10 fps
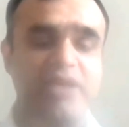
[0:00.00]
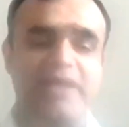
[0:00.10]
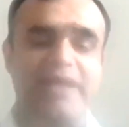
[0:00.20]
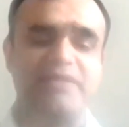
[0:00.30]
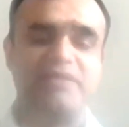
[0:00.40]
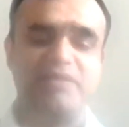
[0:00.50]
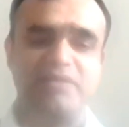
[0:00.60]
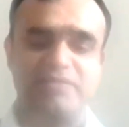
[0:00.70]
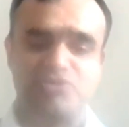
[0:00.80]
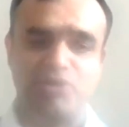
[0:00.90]
And
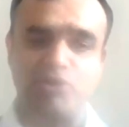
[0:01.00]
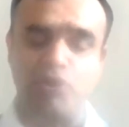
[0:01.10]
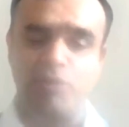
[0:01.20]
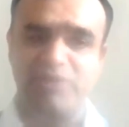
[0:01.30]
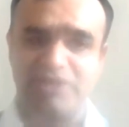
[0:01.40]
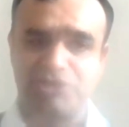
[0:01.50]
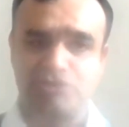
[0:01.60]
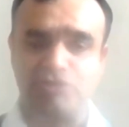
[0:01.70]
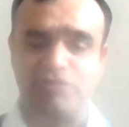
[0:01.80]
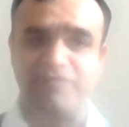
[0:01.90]
so a
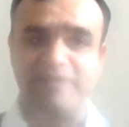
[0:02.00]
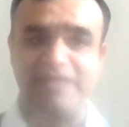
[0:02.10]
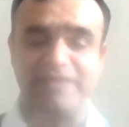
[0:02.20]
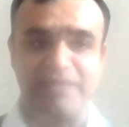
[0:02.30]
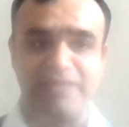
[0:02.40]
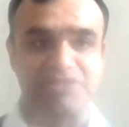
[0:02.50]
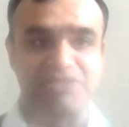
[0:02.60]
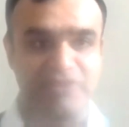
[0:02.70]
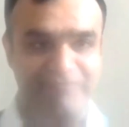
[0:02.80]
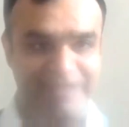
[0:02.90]
combination of
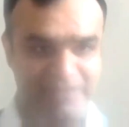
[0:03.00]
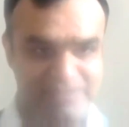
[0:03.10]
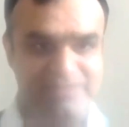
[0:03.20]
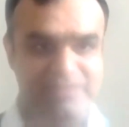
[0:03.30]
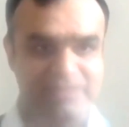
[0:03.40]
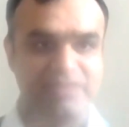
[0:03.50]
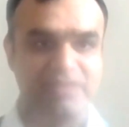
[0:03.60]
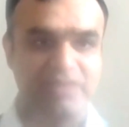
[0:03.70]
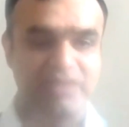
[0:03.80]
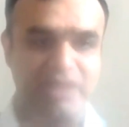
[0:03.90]
external vendors
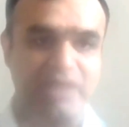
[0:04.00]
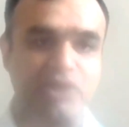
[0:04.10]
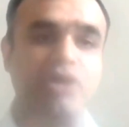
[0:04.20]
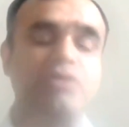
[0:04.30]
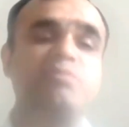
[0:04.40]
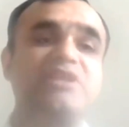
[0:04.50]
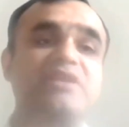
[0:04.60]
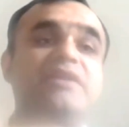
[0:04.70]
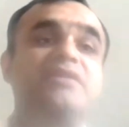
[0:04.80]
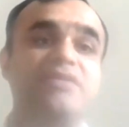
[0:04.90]
along
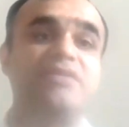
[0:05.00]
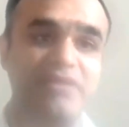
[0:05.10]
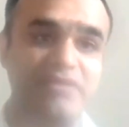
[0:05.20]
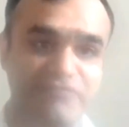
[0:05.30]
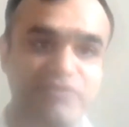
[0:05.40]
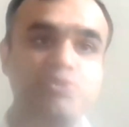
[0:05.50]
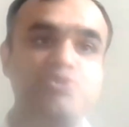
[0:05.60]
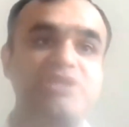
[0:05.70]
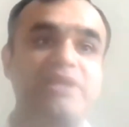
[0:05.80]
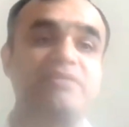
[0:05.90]
with internal
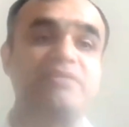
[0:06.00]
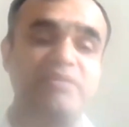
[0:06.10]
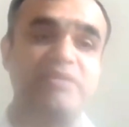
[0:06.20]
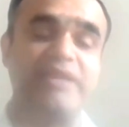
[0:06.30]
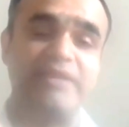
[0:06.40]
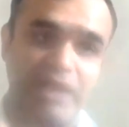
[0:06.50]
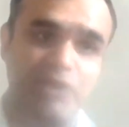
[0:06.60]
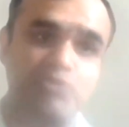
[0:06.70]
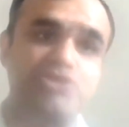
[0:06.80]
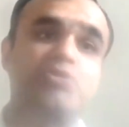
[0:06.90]
reviews and
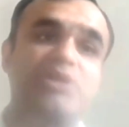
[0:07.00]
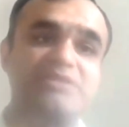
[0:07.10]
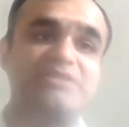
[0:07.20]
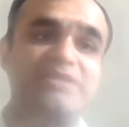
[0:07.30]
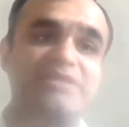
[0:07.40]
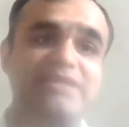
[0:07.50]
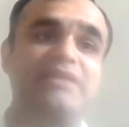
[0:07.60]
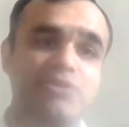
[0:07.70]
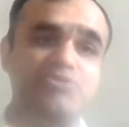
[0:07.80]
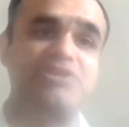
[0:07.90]
in-house due diligence and
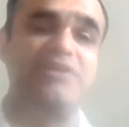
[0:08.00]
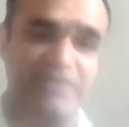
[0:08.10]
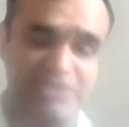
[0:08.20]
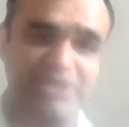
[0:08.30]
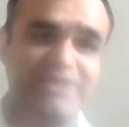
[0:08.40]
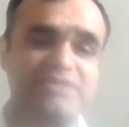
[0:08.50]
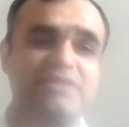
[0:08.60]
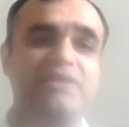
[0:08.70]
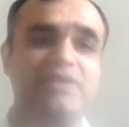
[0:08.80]
in-house reference checks